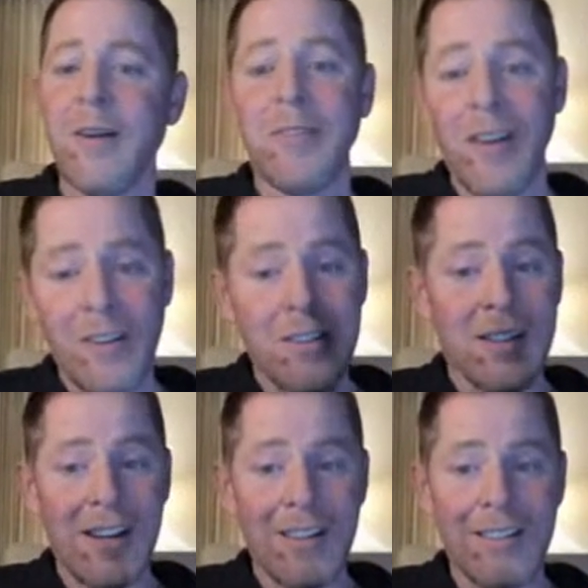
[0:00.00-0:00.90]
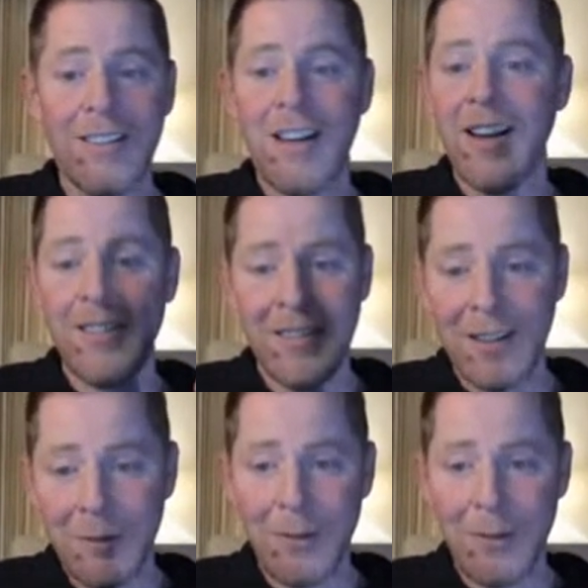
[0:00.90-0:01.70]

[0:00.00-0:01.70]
I'm telling you guys, I said it